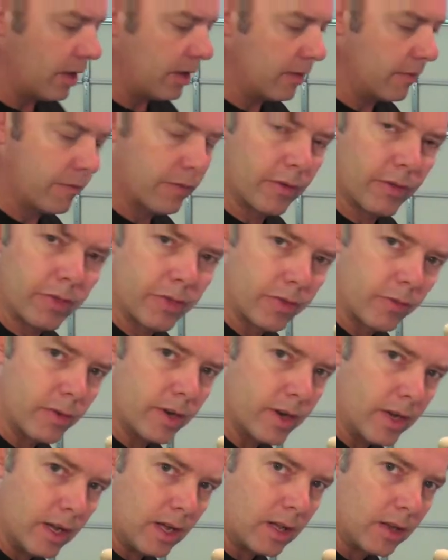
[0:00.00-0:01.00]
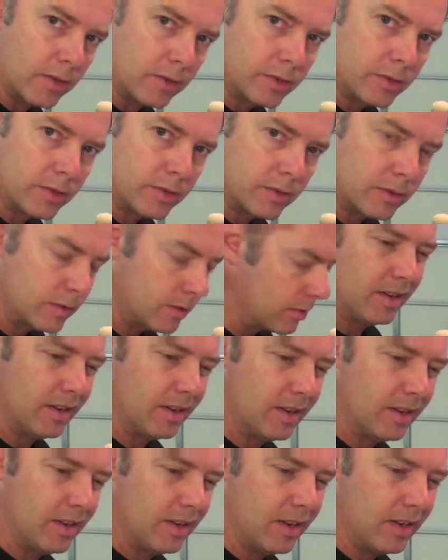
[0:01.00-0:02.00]
it for $3,
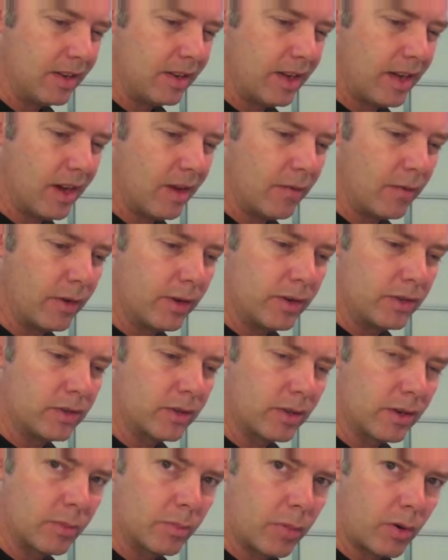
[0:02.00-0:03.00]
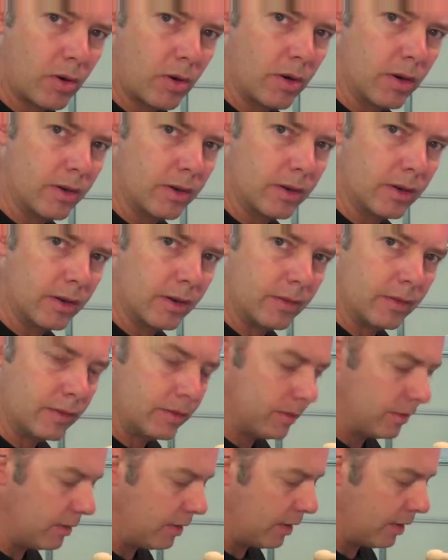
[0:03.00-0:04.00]
carefully took it apart and
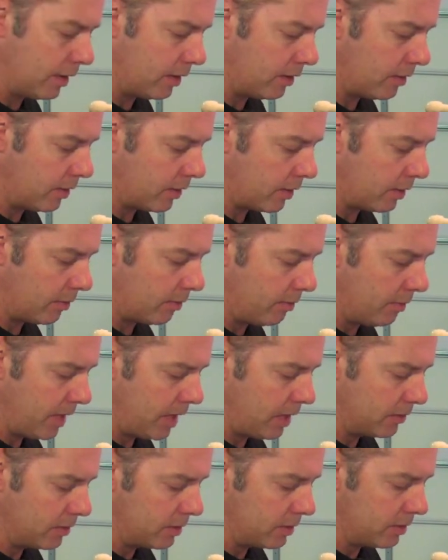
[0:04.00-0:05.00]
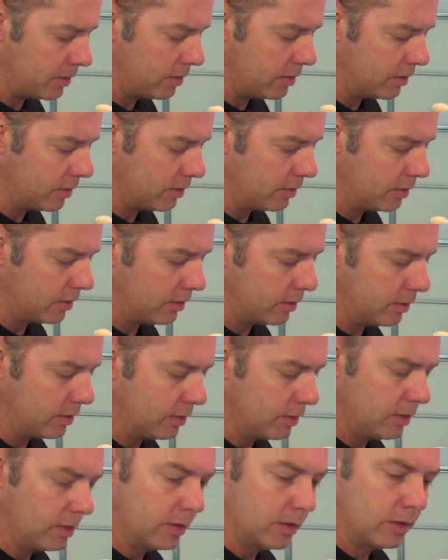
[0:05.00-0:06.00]
mounted
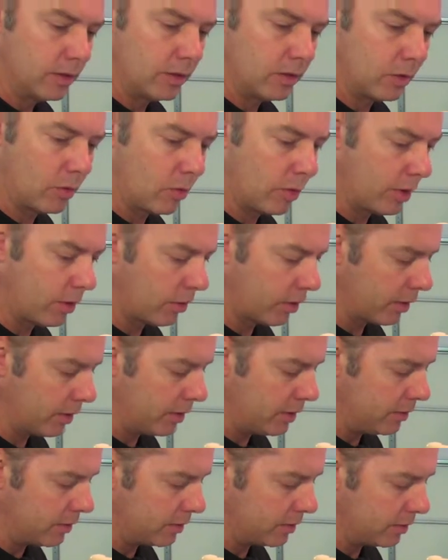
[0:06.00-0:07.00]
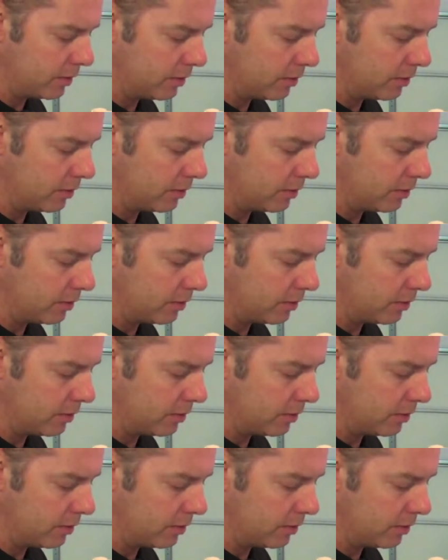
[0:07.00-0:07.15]
the quick release